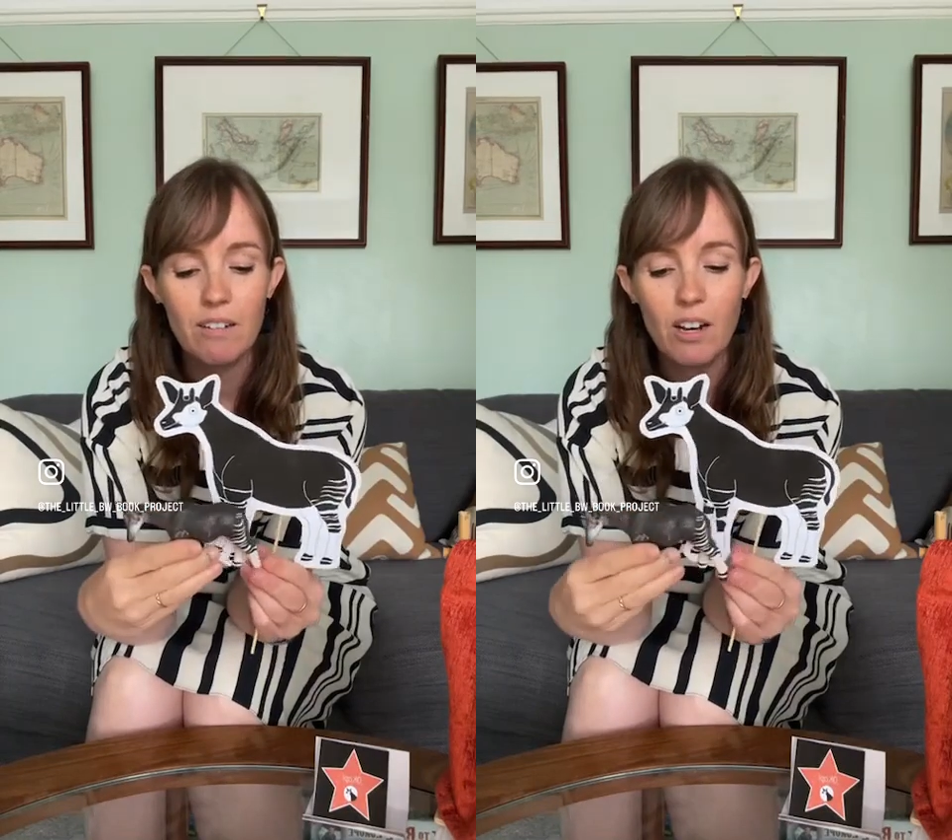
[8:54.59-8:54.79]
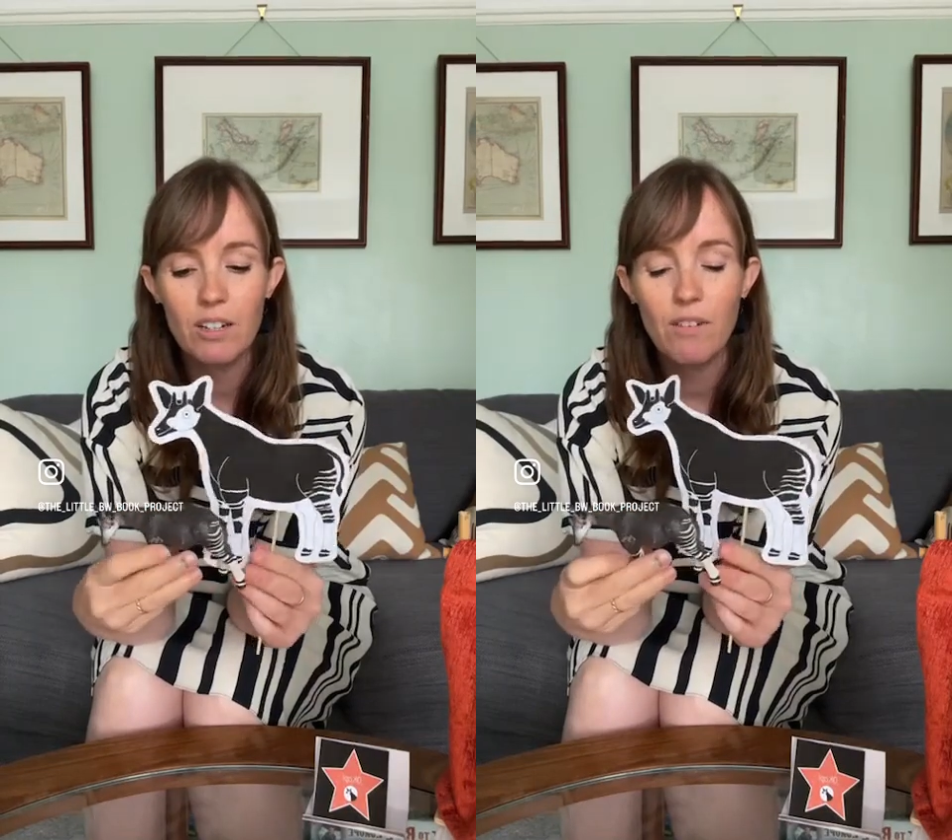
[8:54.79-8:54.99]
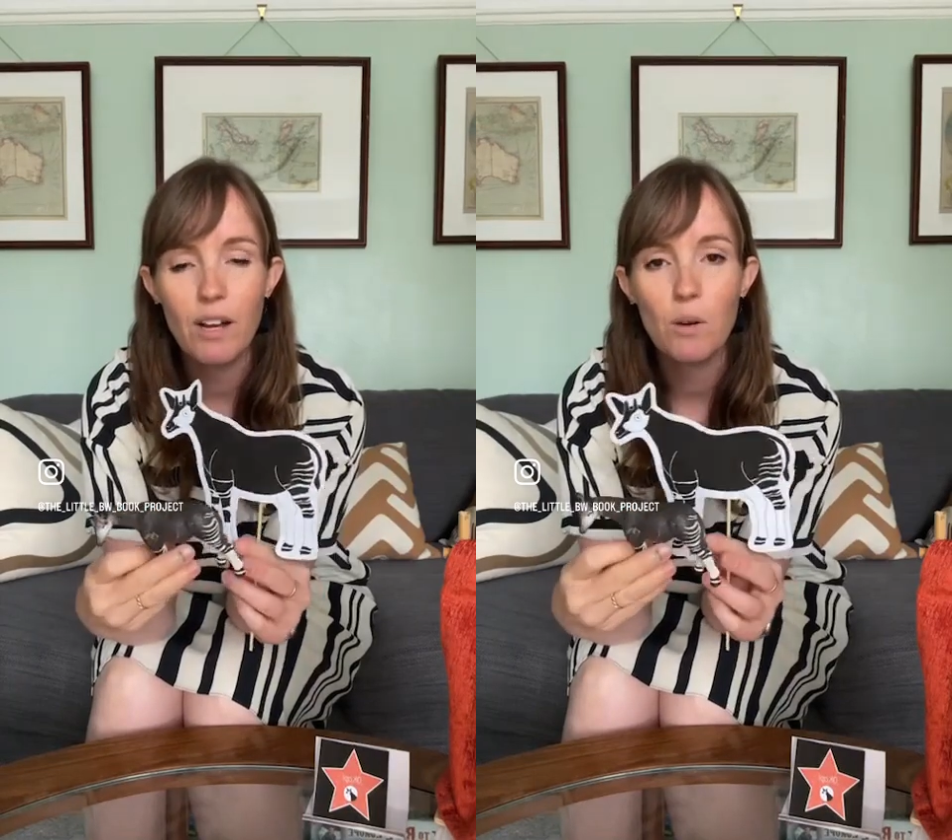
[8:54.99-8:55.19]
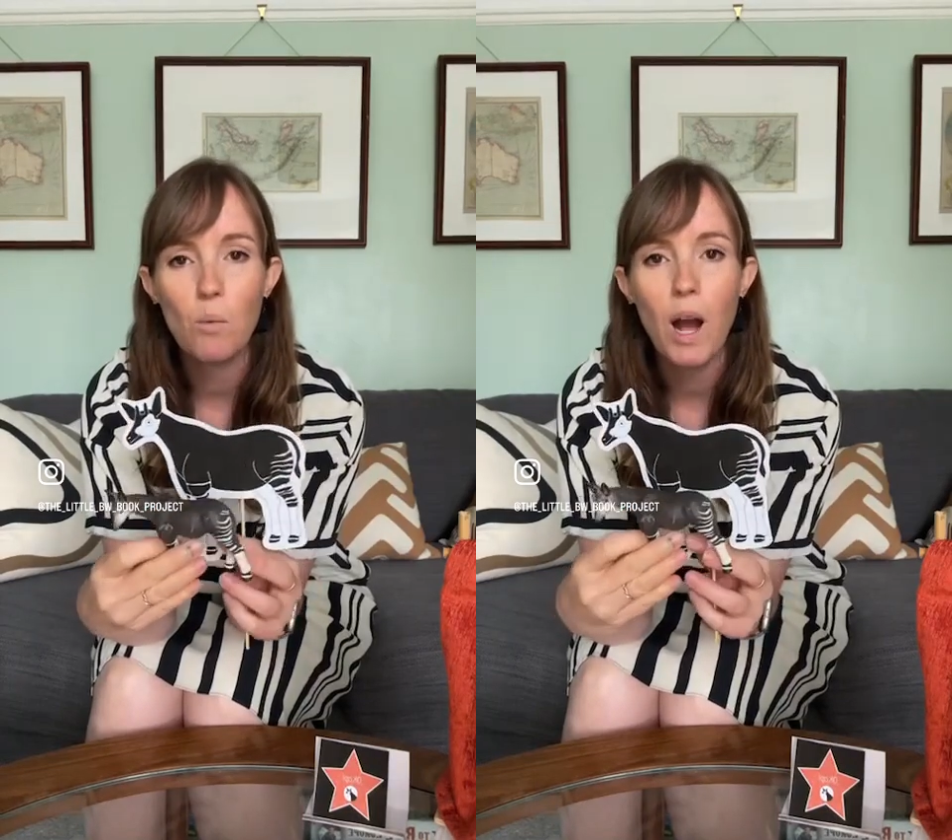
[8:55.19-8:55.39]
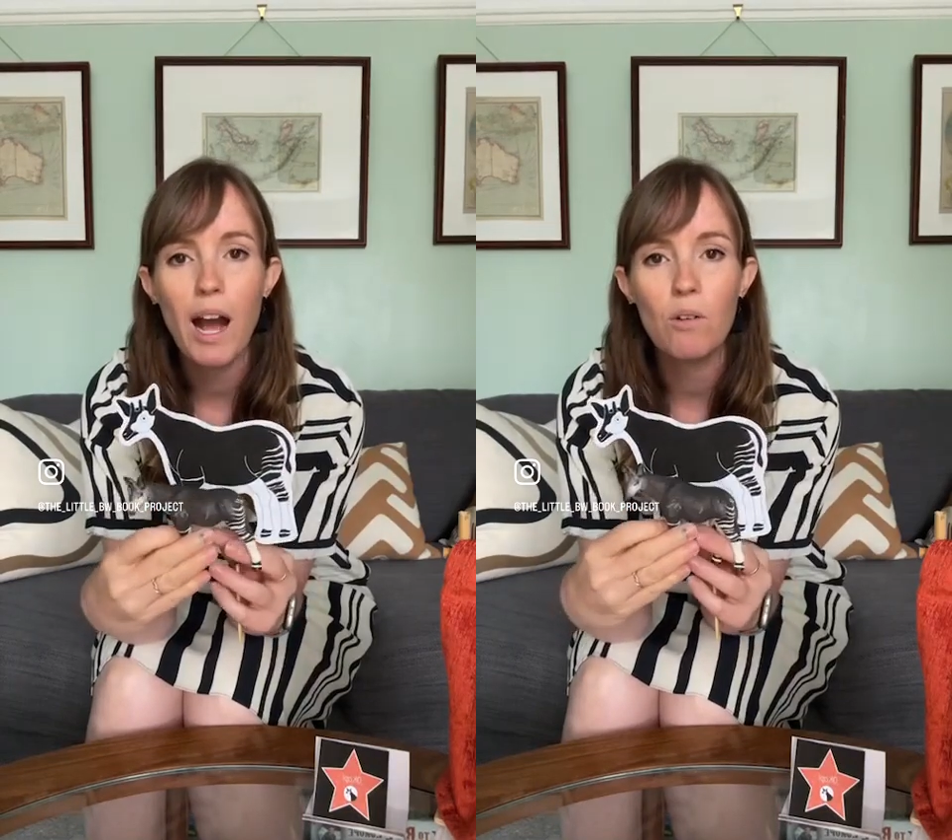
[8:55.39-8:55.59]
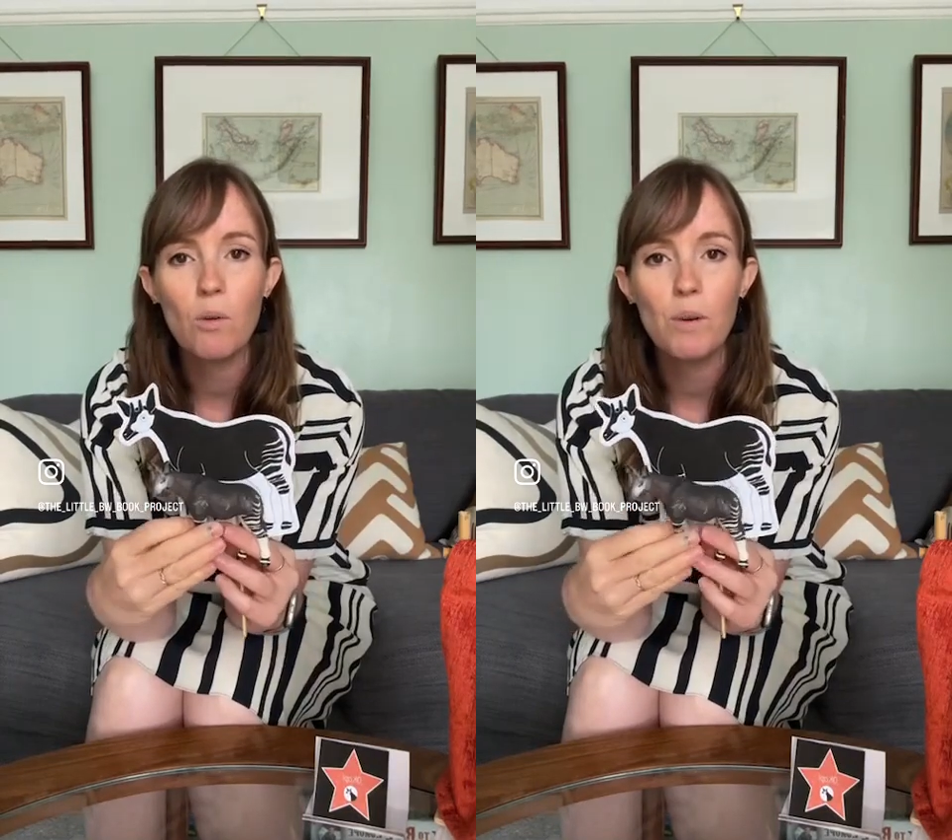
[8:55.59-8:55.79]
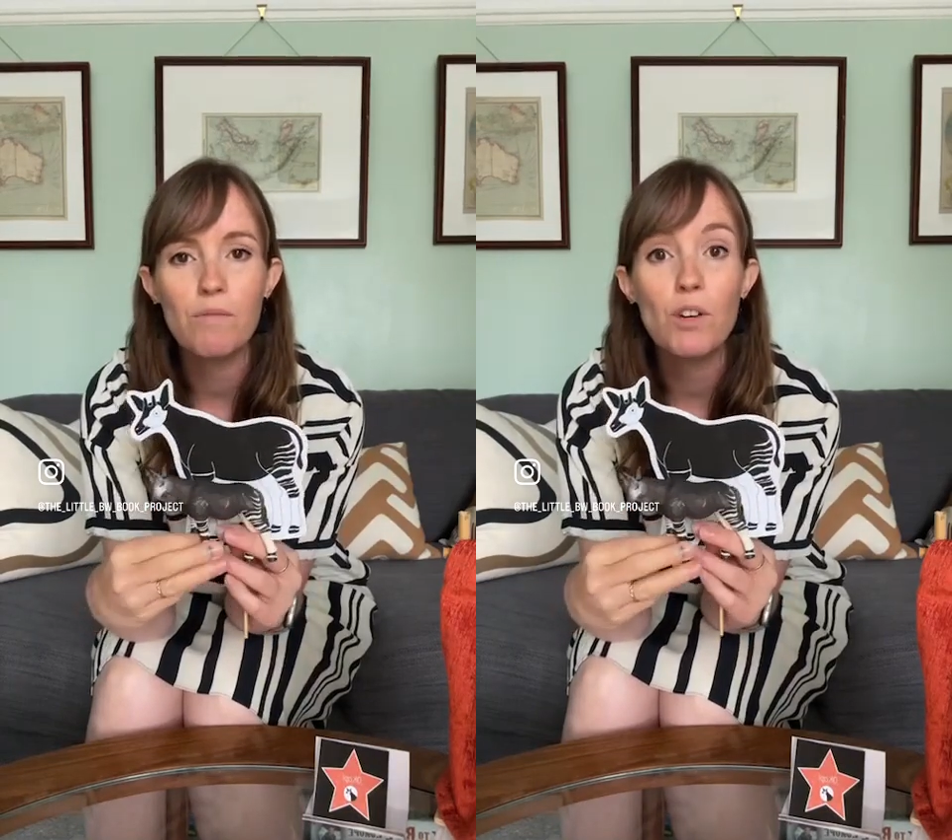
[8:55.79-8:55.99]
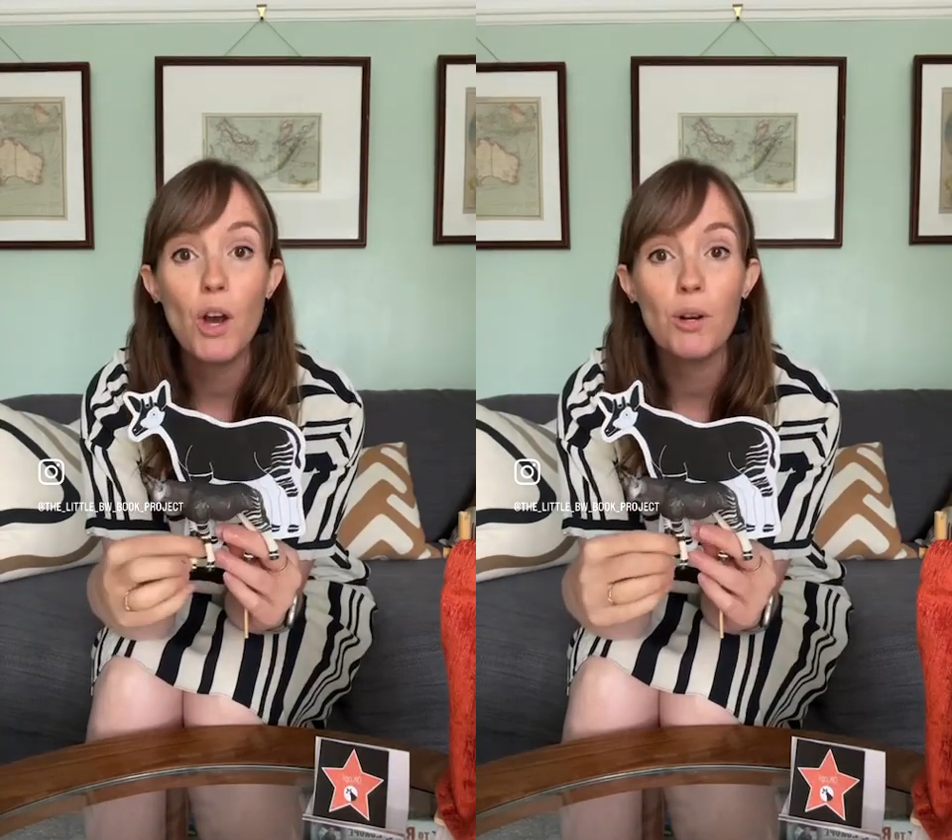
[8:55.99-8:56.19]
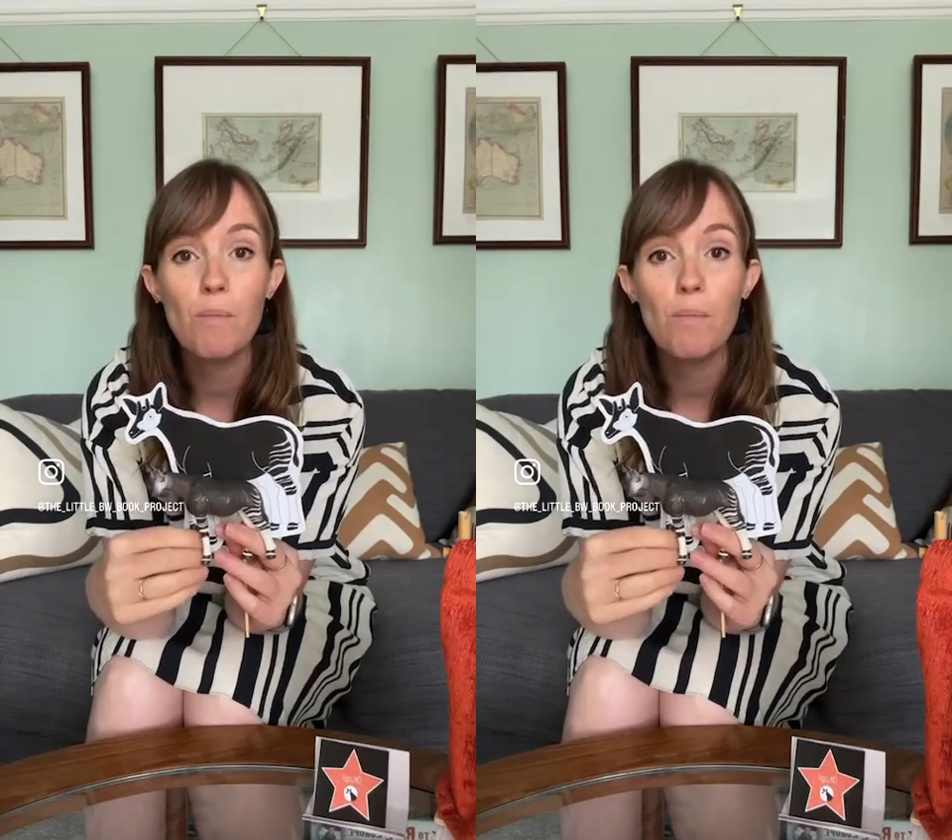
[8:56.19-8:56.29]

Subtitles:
kind of how long we've known